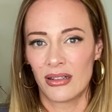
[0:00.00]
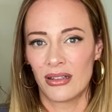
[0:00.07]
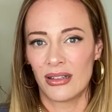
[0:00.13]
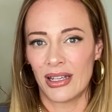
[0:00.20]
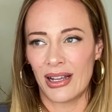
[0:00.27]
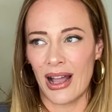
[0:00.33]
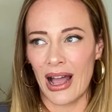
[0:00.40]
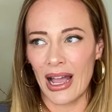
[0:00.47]

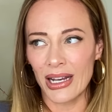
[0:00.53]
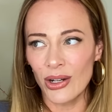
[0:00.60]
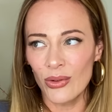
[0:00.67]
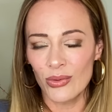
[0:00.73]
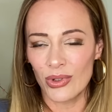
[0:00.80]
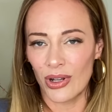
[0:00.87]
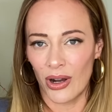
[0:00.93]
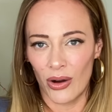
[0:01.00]
Like, I
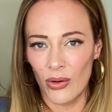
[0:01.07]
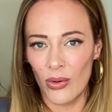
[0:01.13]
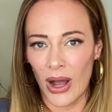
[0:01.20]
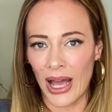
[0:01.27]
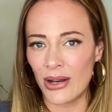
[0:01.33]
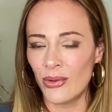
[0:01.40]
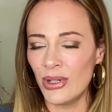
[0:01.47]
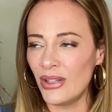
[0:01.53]
don't know.
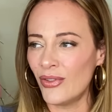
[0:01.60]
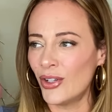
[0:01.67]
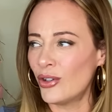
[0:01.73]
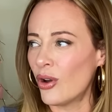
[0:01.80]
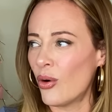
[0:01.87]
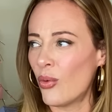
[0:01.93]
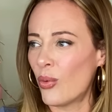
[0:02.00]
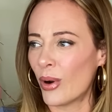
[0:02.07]
I don't even
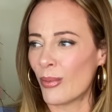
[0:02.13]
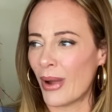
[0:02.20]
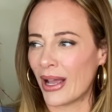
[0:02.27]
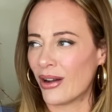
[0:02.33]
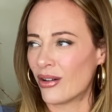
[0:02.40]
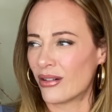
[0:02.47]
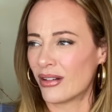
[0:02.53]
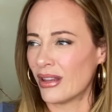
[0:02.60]
know where
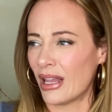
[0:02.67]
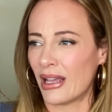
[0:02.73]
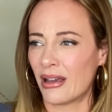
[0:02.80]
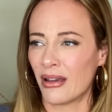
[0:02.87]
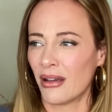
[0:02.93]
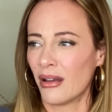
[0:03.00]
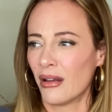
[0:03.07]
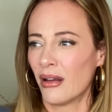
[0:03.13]
my,
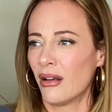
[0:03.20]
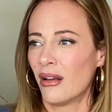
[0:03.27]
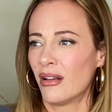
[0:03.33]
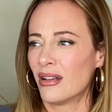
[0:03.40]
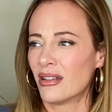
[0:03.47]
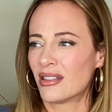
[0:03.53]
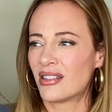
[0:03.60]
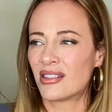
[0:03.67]
like,
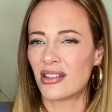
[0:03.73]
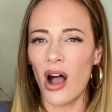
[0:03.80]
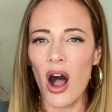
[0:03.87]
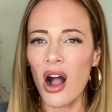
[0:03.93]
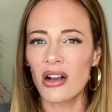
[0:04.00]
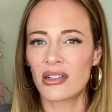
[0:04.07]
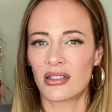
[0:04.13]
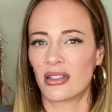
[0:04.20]

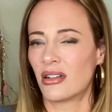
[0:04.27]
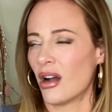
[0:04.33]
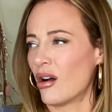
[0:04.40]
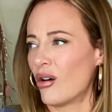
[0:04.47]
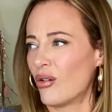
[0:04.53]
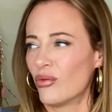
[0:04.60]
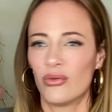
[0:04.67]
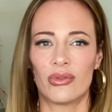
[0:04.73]
socks
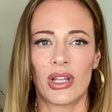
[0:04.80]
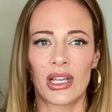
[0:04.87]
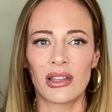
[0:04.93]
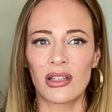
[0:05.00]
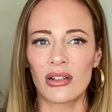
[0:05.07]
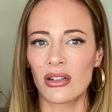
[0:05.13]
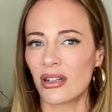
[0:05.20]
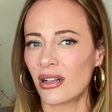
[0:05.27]
go. Like,
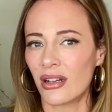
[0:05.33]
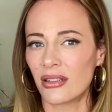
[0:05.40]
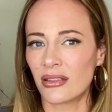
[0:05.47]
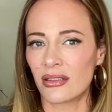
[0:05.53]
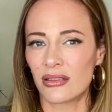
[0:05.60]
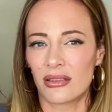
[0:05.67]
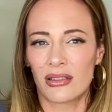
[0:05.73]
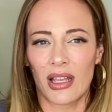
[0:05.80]
they're,
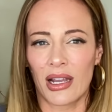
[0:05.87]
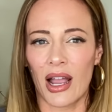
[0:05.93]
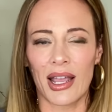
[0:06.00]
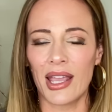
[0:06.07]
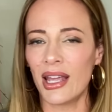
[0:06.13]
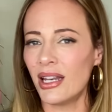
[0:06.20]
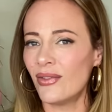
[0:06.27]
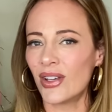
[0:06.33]
like, I
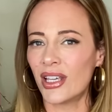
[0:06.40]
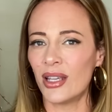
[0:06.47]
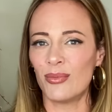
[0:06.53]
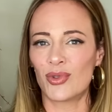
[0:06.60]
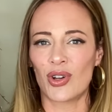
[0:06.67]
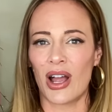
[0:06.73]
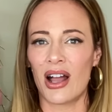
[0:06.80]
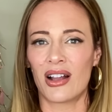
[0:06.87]
can't even
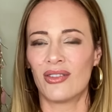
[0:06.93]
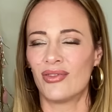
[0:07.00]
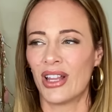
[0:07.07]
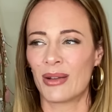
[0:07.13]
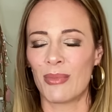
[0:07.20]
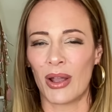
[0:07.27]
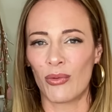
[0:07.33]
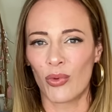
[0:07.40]
keep track of,
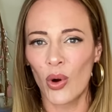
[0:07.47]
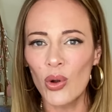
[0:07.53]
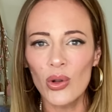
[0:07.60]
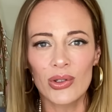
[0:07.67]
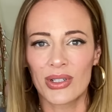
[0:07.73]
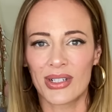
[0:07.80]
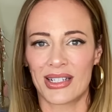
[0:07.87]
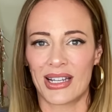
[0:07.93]
like, my
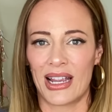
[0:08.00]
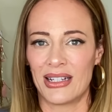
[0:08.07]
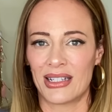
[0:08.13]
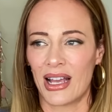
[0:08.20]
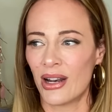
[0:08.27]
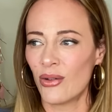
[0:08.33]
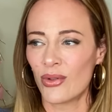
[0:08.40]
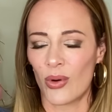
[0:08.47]
roller skates.
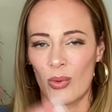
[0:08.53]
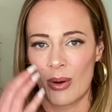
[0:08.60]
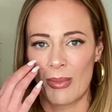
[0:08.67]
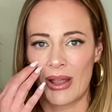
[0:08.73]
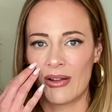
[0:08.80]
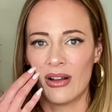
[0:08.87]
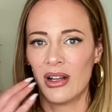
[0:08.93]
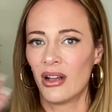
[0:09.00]
I don't know where
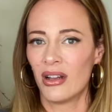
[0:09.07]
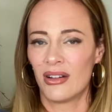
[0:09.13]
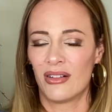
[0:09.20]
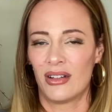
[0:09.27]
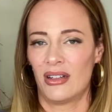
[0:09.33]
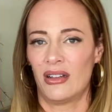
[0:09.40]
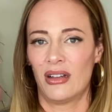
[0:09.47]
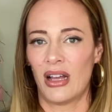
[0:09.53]
my,
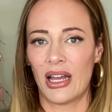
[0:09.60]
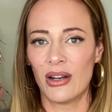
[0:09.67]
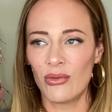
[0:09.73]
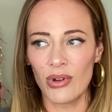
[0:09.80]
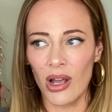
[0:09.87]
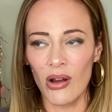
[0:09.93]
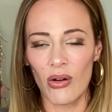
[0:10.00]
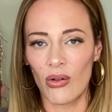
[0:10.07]
I don't
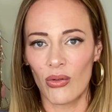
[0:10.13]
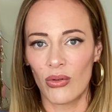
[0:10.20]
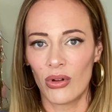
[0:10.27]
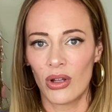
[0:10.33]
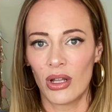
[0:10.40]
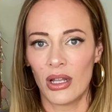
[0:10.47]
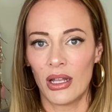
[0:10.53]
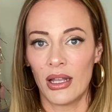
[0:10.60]
know.
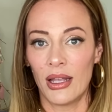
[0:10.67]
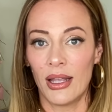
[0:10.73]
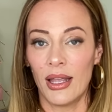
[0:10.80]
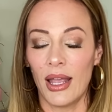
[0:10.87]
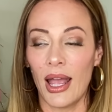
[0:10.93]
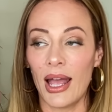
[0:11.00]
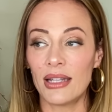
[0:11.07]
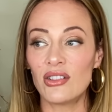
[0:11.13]

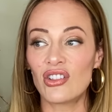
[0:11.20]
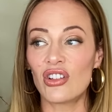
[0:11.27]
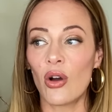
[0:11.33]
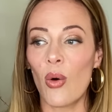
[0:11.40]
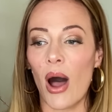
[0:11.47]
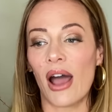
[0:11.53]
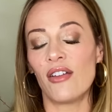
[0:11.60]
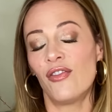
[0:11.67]
And
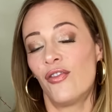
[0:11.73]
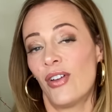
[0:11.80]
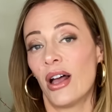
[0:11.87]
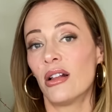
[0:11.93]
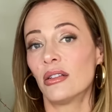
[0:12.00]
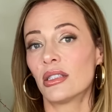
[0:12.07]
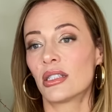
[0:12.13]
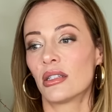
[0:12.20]
so I
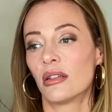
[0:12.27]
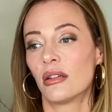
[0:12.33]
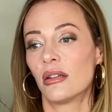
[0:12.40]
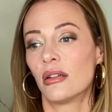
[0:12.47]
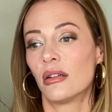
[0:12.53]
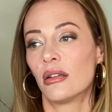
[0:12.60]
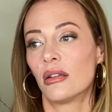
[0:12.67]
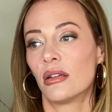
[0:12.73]
felt
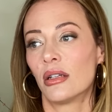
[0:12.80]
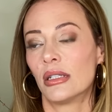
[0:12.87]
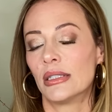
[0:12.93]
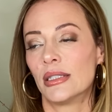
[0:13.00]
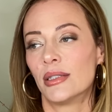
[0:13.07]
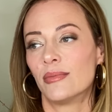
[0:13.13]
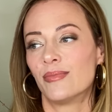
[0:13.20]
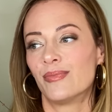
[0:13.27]

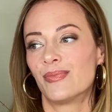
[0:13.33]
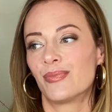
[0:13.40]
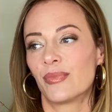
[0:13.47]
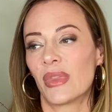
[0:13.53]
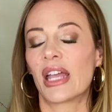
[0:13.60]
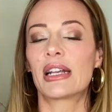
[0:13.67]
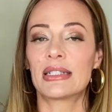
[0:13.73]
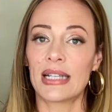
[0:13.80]

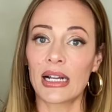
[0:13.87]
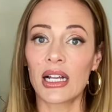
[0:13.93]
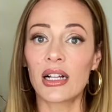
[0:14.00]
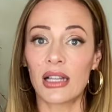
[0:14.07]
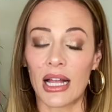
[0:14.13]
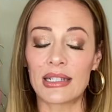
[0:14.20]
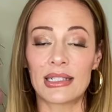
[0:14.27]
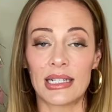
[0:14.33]
like a second
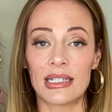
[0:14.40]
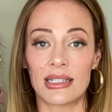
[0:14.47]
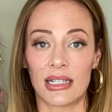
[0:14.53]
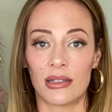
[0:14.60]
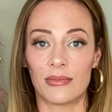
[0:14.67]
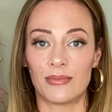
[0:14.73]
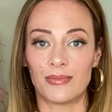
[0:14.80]
class citizen.